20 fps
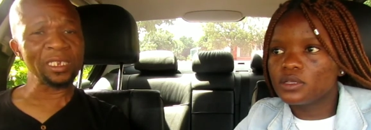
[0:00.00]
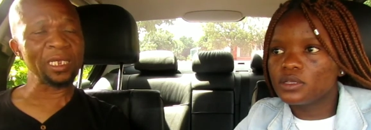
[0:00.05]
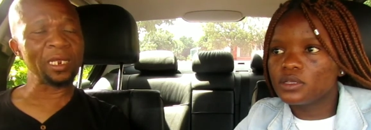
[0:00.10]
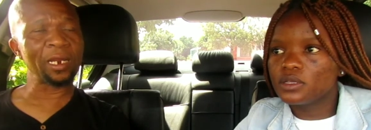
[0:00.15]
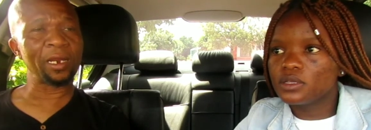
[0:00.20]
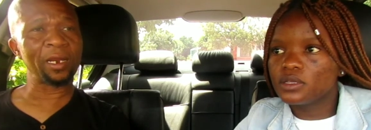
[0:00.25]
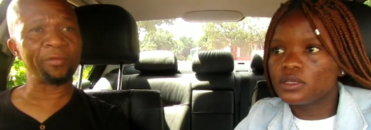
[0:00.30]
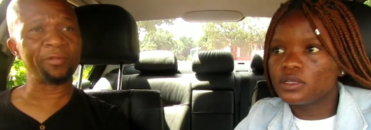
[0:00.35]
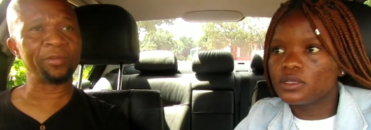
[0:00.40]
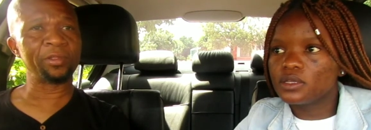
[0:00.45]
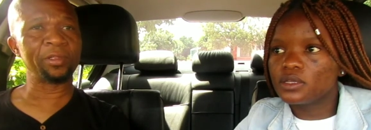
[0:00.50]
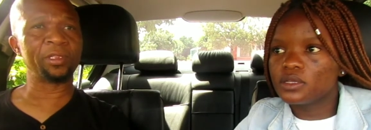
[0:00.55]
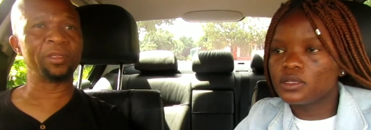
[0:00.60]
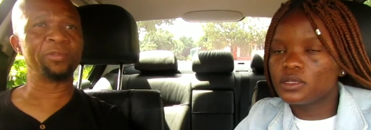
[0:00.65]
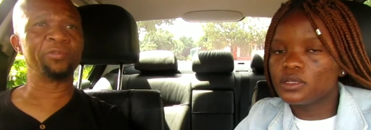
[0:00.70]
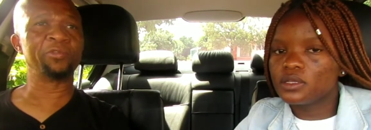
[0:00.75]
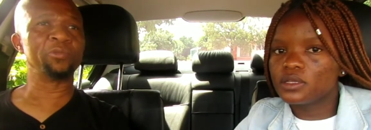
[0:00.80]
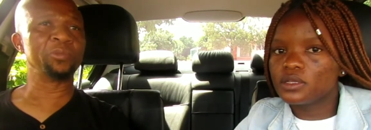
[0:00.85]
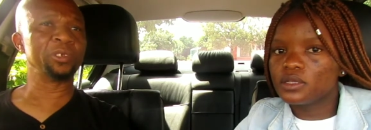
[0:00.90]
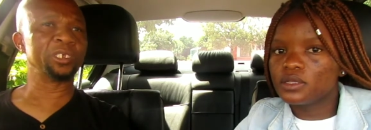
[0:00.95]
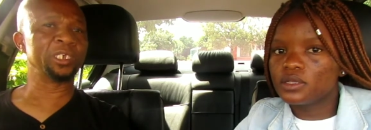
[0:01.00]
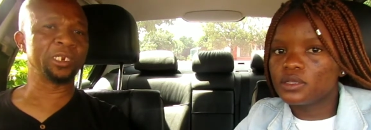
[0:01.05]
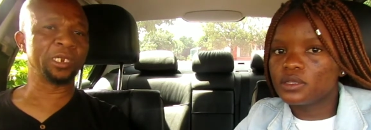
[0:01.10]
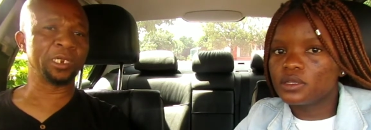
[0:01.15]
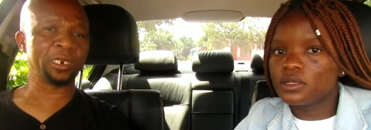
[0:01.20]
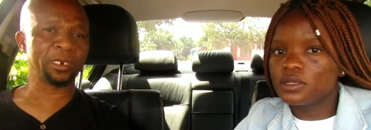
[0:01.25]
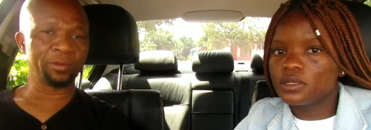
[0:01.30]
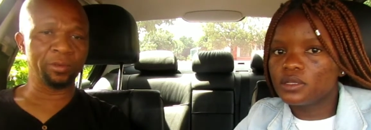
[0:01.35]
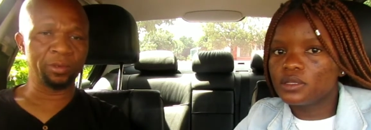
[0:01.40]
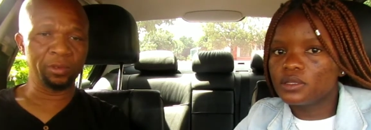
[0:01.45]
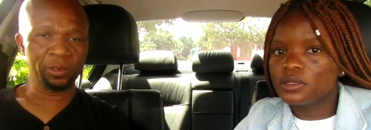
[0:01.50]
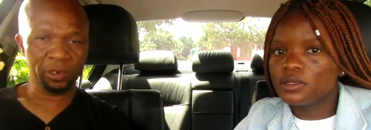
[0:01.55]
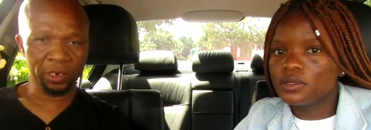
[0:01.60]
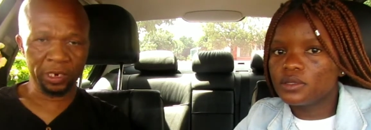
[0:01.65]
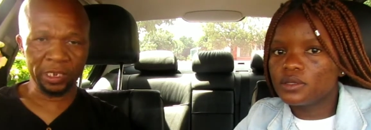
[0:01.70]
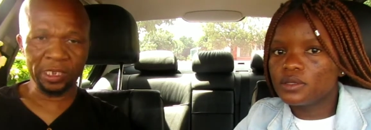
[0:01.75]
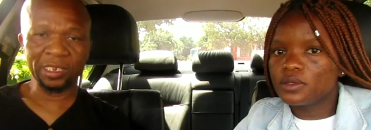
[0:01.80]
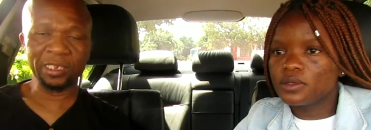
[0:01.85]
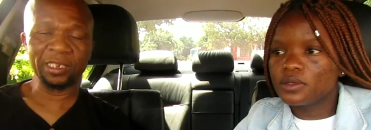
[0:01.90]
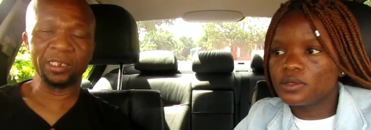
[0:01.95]
Speaker 1: irrelevant. Information re,
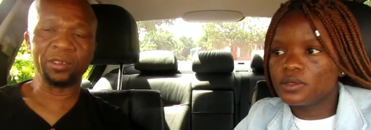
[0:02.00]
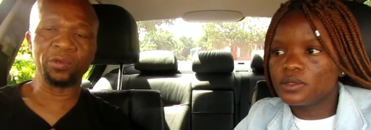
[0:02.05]
re,